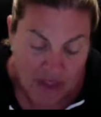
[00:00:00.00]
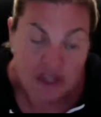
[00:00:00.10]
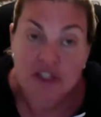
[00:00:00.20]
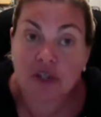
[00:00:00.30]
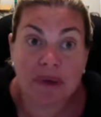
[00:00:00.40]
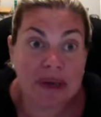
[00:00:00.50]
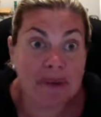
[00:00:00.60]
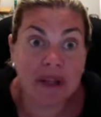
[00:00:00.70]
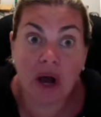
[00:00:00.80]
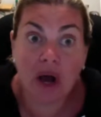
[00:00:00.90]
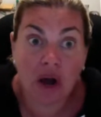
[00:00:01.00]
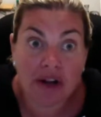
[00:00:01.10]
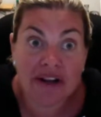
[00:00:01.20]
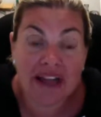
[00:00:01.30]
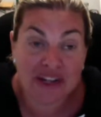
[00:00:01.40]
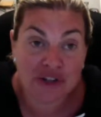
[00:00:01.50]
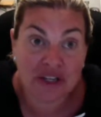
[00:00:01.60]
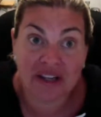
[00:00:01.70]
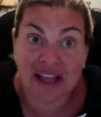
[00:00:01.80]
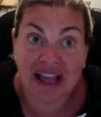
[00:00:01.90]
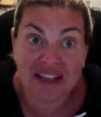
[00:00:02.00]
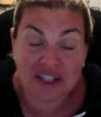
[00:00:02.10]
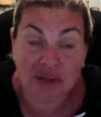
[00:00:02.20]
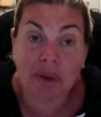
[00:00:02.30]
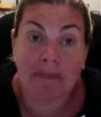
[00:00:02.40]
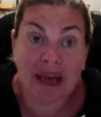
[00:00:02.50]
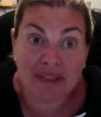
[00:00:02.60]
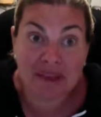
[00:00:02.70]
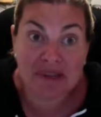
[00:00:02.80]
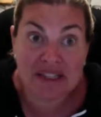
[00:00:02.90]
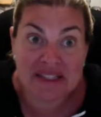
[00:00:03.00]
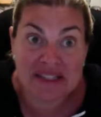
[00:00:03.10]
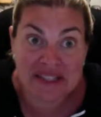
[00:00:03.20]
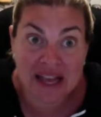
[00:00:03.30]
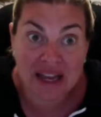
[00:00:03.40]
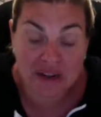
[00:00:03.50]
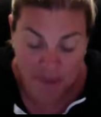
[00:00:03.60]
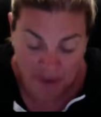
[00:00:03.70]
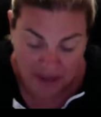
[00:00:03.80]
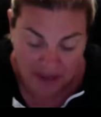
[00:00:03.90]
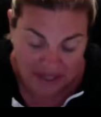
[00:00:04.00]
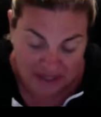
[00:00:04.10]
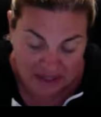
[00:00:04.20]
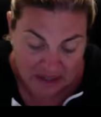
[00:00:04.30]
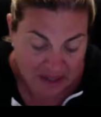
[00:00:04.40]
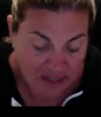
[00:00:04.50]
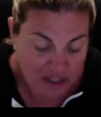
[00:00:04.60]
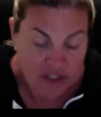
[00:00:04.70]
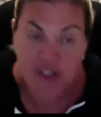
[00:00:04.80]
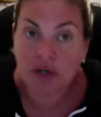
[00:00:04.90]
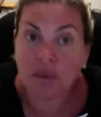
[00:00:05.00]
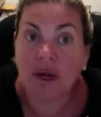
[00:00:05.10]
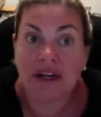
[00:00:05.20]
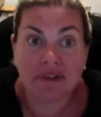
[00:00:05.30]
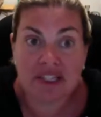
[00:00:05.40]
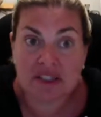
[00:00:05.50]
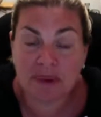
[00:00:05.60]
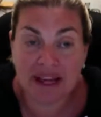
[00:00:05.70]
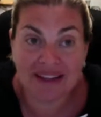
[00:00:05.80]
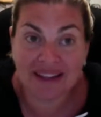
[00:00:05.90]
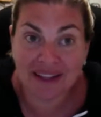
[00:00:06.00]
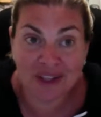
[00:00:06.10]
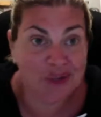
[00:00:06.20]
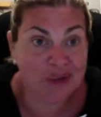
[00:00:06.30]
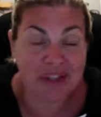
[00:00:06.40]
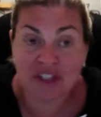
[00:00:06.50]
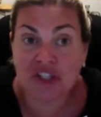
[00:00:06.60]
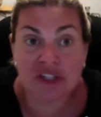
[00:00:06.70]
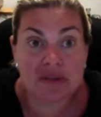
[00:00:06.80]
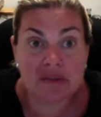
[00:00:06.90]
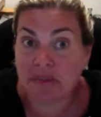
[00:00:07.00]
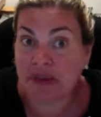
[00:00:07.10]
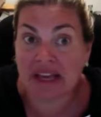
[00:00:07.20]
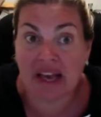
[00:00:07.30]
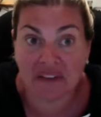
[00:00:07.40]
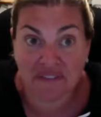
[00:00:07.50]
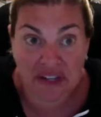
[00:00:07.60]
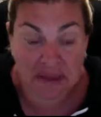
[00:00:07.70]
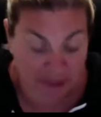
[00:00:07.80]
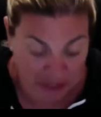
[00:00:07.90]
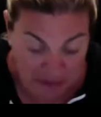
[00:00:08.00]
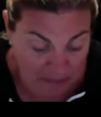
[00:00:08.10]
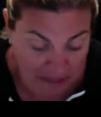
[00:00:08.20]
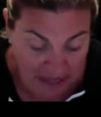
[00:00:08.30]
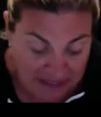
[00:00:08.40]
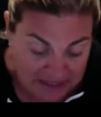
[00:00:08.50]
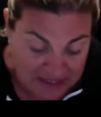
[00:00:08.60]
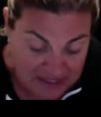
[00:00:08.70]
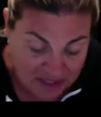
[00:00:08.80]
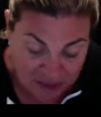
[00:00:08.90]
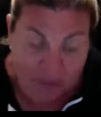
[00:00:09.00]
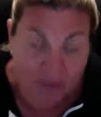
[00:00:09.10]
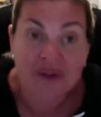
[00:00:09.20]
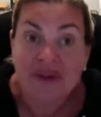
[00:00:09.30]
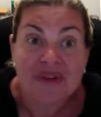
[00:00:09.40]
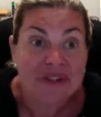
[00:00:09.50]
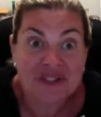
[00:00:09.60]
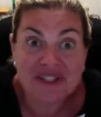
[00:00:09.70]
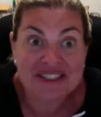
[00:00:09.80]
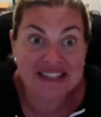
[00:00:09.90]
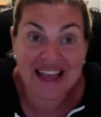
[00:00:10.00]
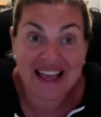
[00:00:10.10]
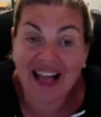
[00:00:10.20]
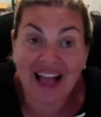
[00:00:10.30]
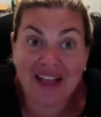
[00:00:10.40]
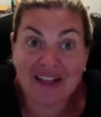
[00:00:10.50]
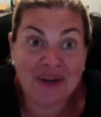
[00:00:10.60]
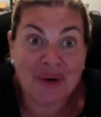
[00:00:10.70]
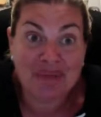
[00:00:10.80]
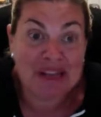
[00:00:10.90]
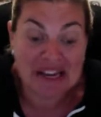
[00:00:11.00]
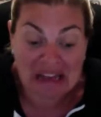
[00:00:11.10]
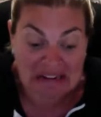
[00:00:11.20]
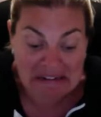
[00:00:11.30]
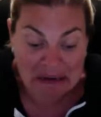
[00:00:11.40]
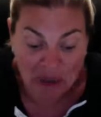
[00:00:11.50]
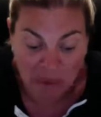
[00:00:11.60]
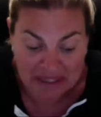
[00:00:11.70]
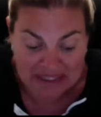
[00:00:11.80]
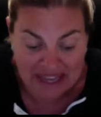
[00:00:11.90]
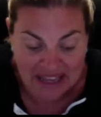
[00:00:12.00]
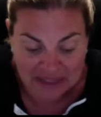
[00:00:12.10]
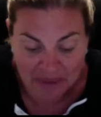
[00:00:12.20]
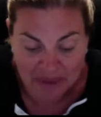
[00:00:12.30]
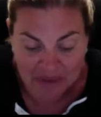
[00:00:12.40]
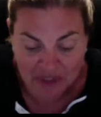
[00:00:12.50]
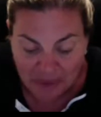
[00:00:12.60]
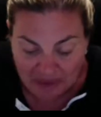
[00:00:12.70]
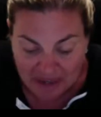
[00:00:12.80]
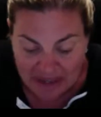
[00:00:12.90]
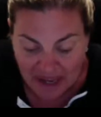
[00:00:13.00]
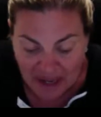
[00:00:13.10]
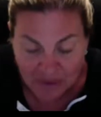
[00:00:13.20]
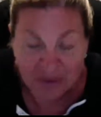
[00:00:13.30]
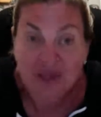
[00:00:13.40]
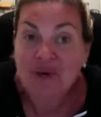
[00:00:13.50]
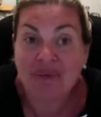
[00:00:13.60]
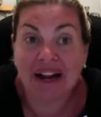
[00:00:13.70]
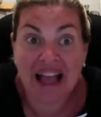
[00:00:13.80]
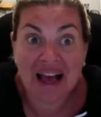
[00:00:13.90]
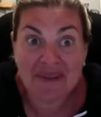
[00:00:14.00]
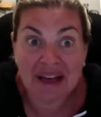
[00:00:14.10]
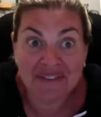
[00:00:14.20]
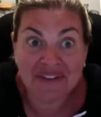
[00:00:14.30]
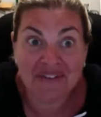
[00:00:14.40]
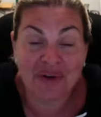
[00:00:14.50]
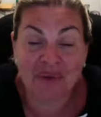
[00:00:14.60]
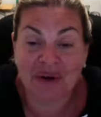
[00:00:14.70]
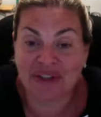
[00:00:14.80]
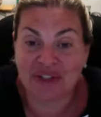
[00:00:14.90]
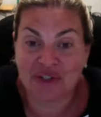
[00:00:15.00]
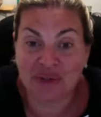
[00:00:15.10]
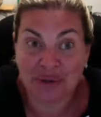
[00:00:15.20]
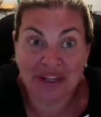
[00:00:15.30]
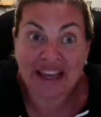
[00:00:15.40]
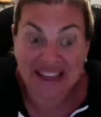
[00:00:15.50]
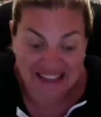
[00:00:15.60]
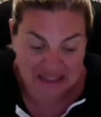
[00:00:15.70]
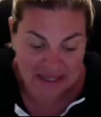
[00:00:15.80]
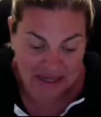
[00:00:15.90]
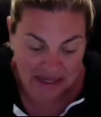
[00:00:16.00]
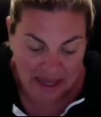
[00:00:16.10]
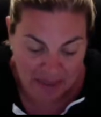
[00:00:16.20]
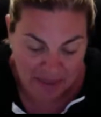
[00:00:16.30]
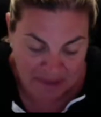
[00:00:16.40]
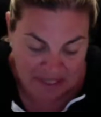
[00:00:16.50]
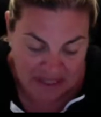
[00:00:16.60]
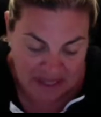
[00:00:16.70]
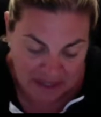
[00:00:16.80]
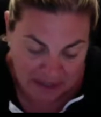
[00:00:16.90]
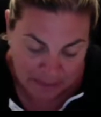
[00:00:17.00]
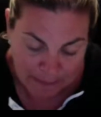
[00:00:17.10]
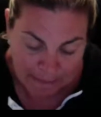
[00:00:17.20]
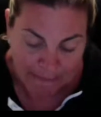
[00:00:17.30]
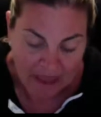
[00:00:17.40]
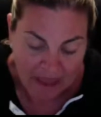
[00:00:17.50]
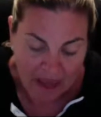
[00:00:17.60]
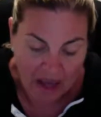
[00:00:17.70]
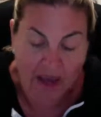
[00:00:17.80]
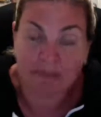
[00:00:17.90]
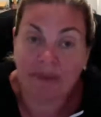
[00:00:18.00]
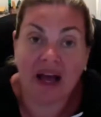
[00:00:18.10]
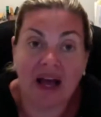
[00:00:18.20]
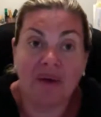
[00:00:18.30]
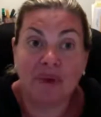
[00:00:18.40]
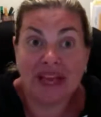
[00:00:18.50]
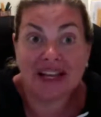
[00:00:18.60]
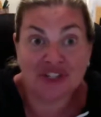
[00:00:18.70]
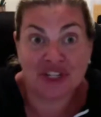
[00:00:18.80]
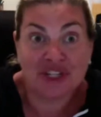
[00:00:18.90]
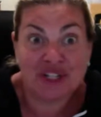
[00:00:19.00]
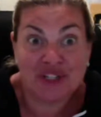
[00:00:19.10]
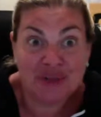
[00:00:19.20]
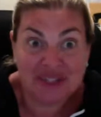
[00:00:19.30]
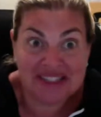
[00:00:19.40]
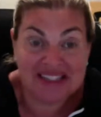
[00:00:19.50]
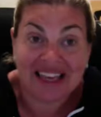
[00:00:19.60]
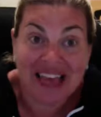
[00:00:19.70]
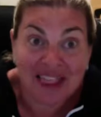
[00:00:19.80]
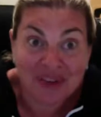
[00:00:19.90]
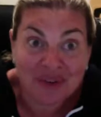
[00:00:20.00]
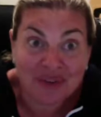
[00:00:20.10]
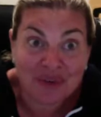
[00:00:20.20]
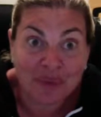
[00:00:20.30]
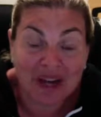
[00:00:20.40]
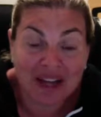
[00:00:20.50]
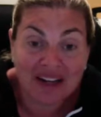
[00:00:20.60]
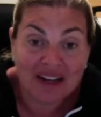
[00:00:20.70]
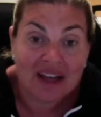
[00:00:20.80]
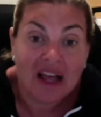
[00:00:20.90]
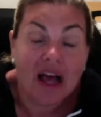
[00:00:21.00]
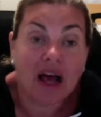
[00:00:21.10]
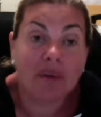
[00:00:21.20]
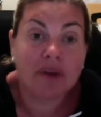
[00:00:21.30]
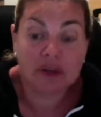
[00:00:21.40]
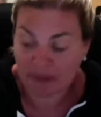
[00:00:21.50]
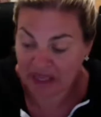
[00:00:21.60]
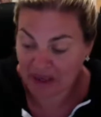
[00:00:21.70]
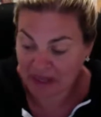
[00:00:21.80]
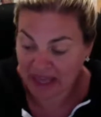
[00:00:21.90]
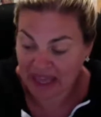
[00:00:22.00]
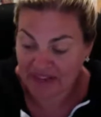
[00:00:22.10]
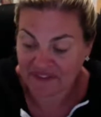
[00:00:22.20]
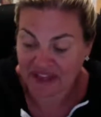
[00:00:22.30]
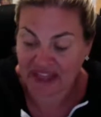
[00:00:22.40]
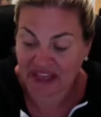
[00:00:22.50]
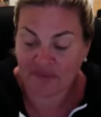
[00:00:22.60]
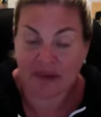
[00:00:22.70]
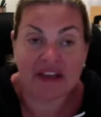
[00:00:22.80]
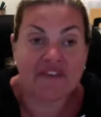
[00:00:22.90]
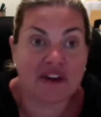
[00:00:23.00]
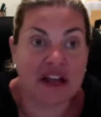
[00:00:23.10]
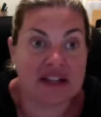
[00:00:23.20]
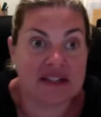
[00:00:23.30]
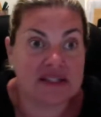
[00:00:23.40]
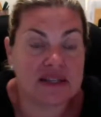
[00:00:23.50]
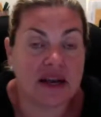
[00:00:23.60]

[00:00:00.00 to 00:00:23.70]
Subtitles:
So people are naturally going to ask you about the business side of Park Lane. So when responding, you can just be confident, but you can be honest. You know, you just say, you know, I may not know exactly what I'm doing right now, but I am having fun wearing the jewelry. I get a ton of compliments on it. We actually could do this together if you want. Would it be okay if I gave my friends,